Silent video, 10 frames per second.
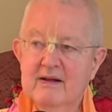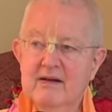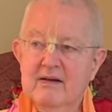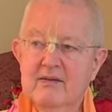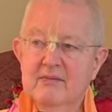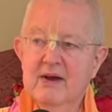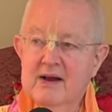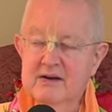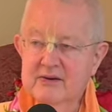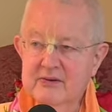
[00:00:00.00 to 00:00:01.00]

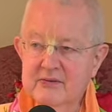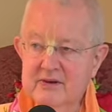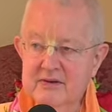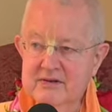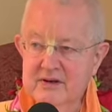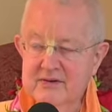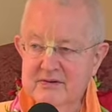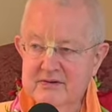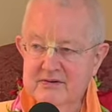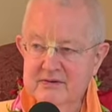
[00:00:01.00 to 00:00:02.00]
practical realizations
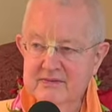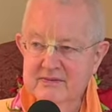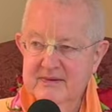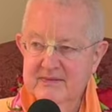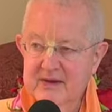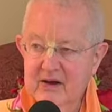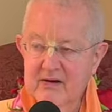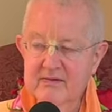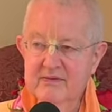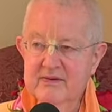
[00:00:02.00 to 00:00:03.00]
of
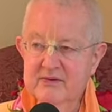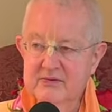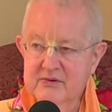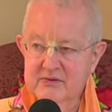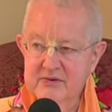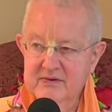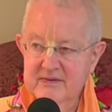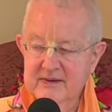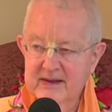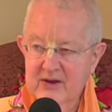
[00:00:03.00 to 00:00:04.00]
truth,
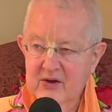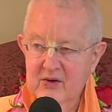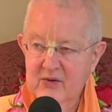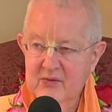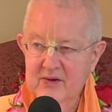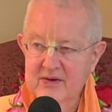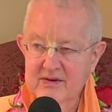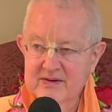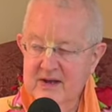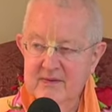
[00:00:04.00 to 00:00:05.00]
whether it's
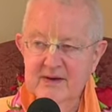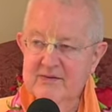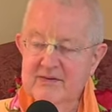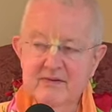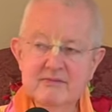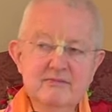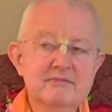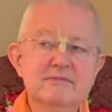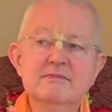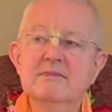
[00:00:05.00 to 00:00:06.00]
coming from
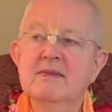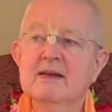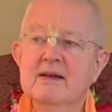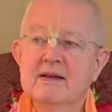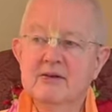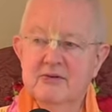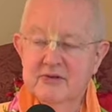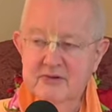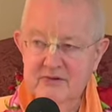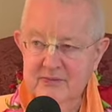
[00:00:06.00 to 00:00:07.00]
the
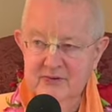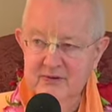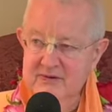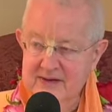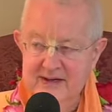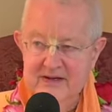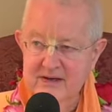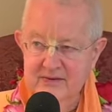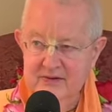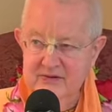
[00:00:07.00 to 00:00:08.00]
scriptural, like Jiva
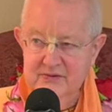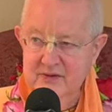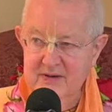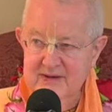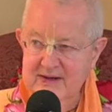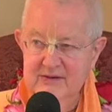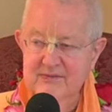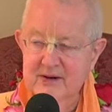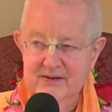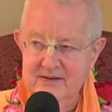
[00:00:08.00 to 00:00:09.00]
Goswami or
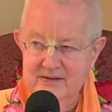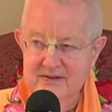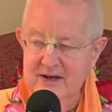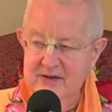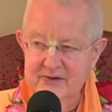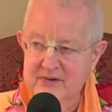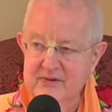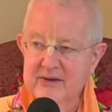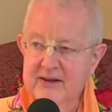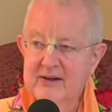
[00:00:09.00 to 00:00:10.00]
Bhakti Siddhanta, or
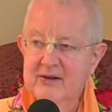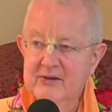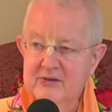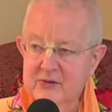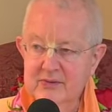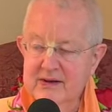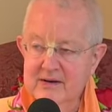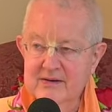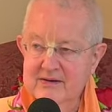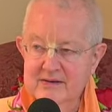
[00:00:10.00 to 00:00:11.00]

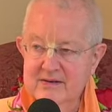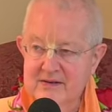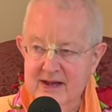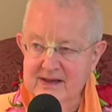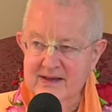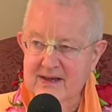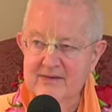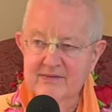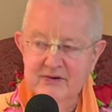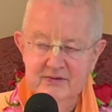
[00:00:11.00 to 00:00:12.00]
luminaries like that,
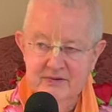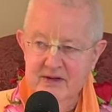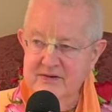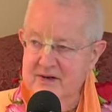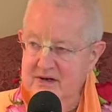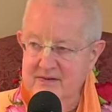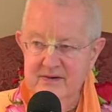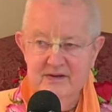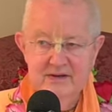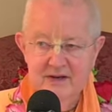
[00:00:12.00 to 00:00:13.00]
Vishwanath Chakravarti
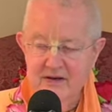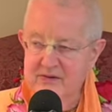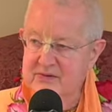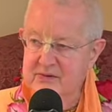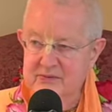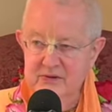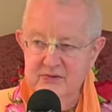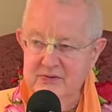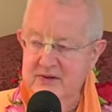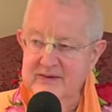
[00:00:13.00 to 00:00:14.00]
Thakur, Rupa
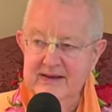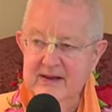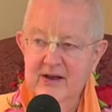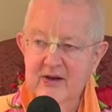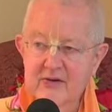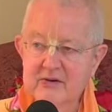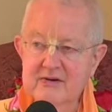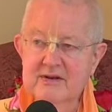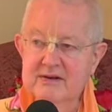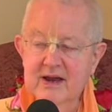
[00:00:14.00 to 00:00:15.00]
Goswami. Of course, they're
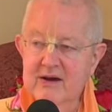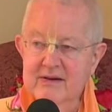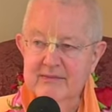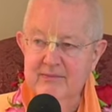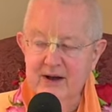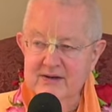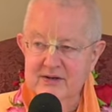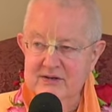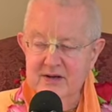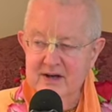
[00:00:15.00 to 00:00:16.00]
carrying Bhakti
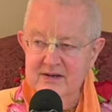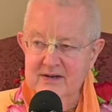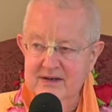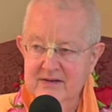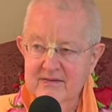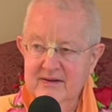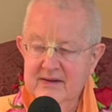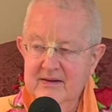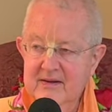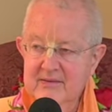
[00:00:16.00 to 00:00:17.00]
Shakti,
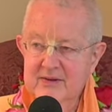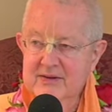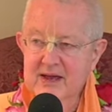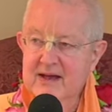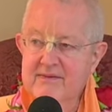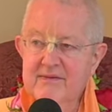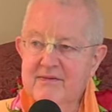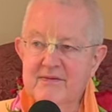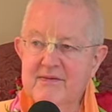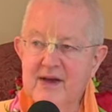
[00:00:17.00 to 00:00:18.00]
but they have
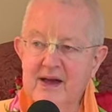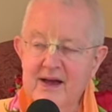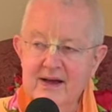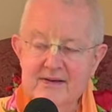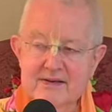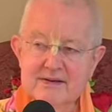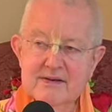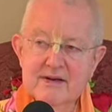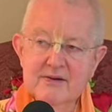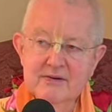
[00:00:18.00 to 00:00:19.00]
vast
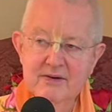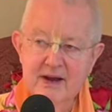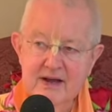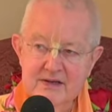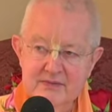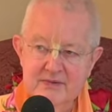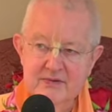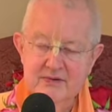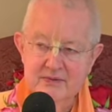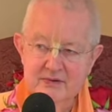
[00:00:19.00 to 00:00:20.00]
grasp of
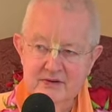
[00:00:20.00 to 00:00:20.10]
scripture